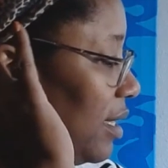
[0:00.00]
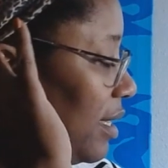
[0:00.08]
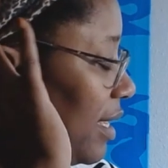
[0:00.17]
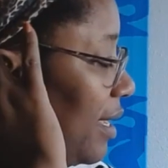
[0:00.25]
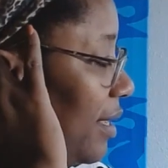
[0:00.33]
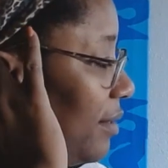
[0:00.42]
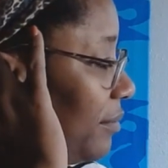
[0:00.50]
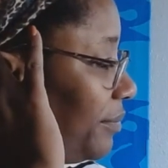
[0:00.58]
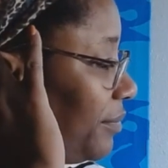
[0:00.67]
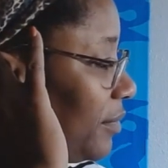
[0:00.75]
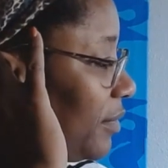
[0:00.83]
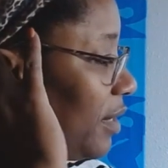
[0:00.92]
And
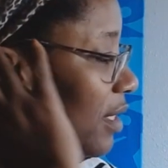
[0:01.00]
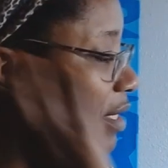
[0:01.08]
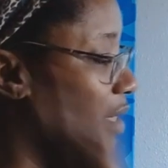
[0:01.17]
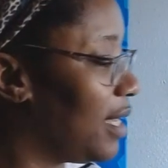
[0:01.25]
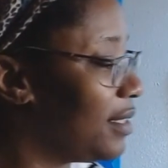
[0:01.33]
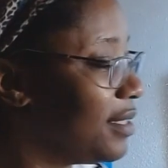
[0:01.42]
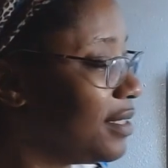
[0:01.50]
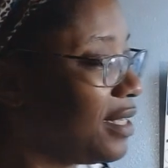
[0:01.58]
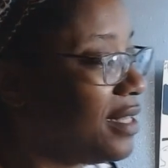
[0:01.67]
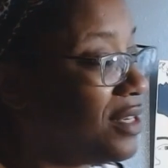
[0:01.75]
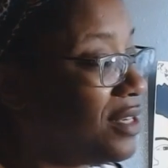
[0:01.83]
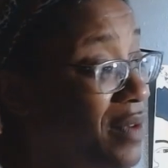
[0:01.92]
not to say
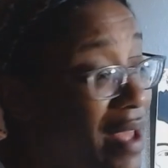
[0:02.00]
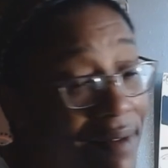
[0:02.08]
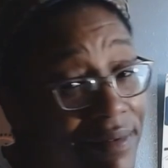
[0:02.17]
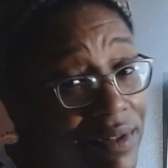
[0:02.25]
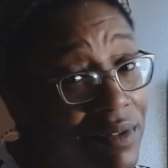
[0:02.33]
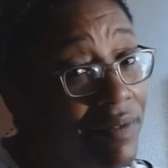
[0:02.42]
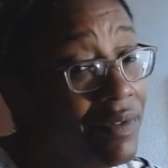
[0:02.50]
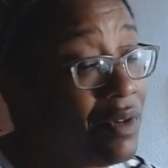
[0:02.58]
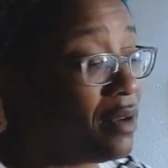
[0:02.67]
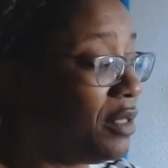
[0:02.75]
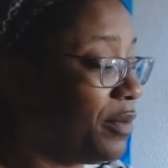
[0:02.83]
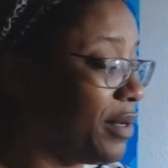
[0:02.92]
that you have to. If you
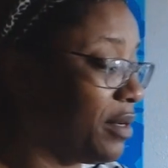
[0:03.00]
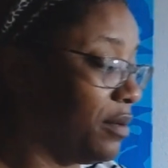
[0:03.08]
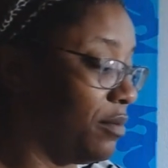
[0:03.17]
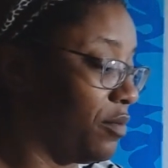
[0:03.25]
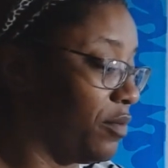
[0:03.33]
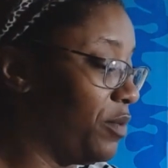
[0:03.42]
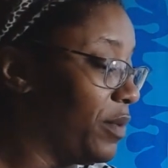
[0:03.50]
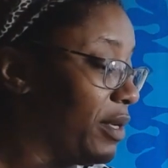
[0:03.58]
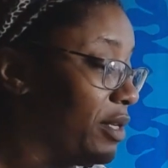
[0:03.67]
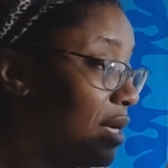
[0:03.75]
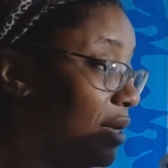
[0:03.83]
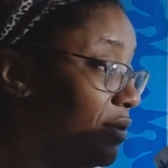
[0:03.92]
only want to read one
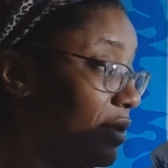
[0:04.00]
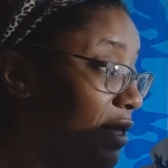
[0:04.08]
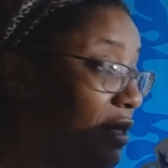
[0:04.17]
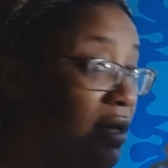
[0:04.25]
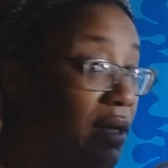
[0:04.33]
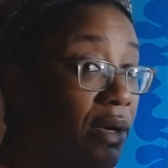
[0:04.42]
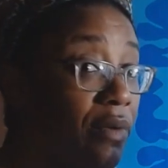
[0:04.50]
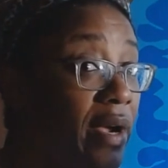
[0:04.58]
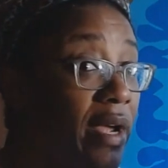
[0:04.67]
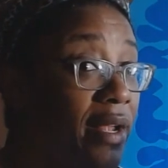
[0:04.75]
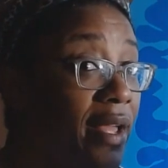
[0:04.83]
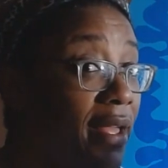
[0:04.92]
genre, then go
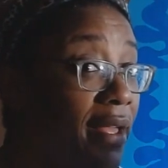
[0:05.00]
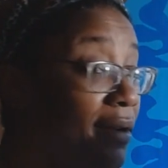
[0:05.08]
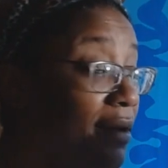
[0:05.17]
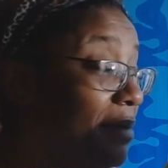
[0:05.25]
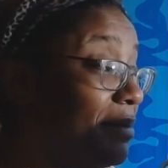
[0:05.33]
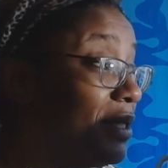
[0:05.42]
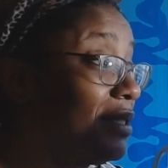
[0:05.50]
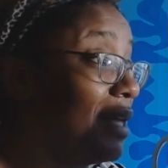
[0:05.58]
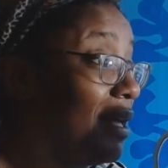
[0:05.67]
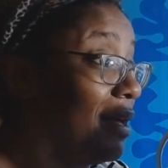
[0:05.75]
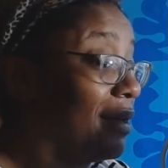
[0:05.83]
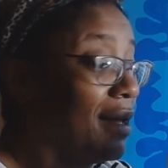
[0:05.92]
right ahead. I'm just
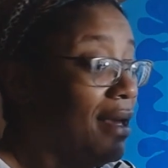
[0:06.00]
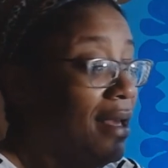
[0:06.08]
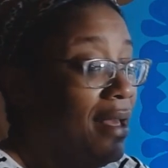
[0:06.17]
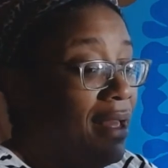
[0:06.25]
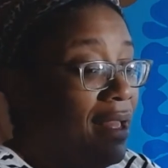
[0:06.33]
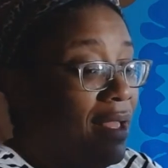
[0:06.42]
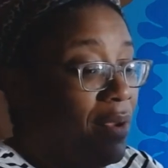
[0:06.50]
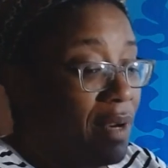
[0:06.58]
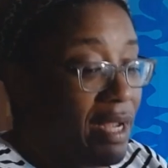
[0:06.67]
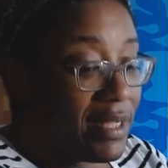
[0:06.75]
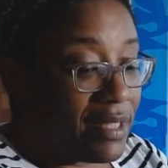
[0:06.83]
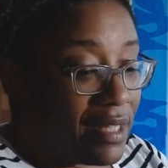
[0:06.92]
saying. When
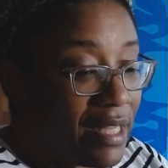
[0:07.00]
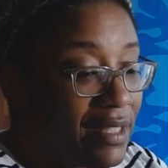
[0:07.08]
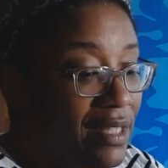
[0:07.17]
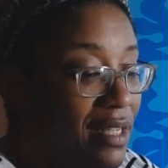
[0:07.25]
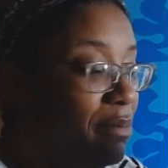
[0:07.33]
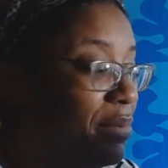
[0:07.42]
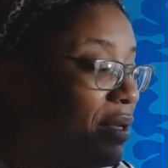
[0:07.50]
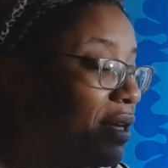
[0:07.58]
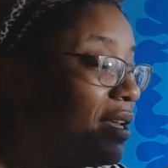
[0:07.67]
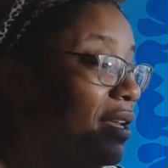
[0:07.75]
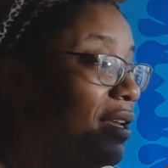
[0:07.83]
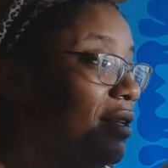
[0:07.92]
I say that's a good book,
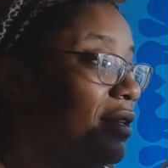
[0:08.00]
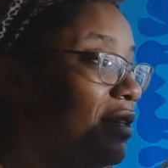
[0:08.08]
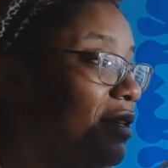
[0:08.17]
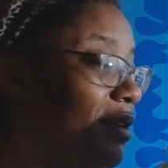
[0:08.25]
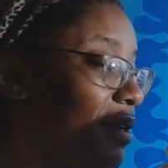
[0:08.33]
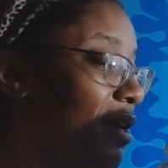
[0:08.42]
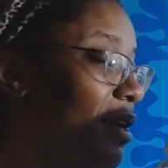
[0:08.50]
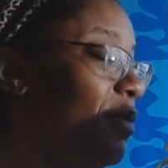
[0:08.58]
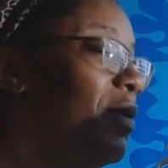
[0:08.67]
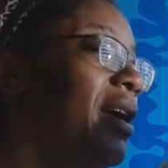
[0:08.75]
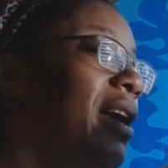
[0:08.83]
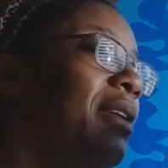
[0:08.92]

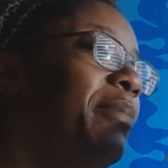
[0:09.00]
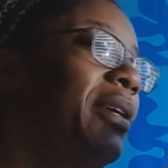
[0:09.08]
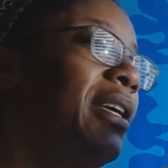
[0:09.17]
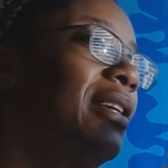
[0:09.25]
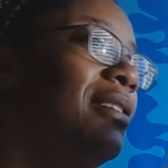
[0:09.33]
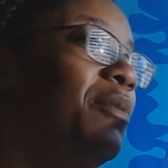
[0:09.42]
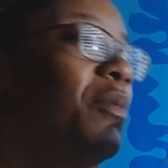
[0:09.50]
what kind of book is it?